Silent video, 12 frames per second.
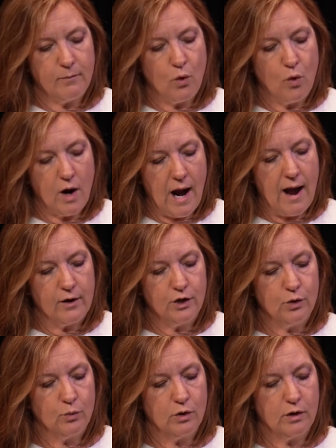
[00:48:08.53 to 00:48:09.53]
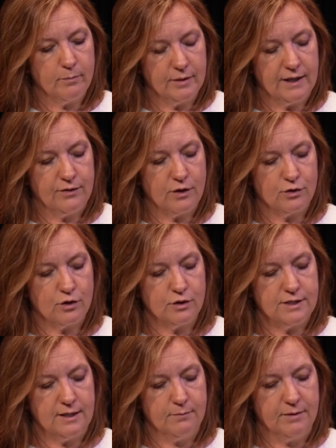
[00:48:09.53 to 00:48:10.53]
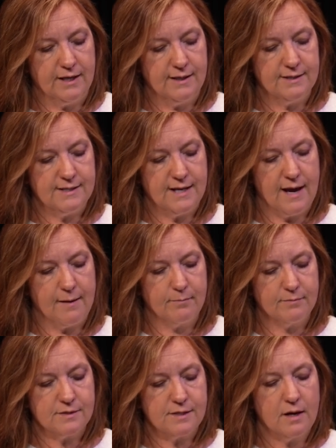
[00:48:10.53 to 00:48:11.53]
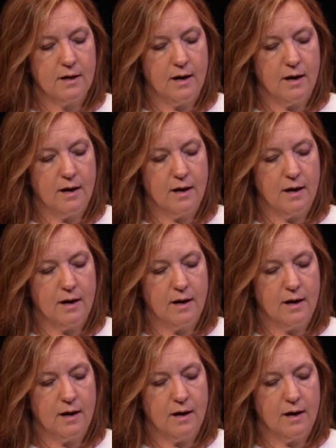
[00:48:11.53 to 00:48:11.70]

or how you will complete the 13 PECMs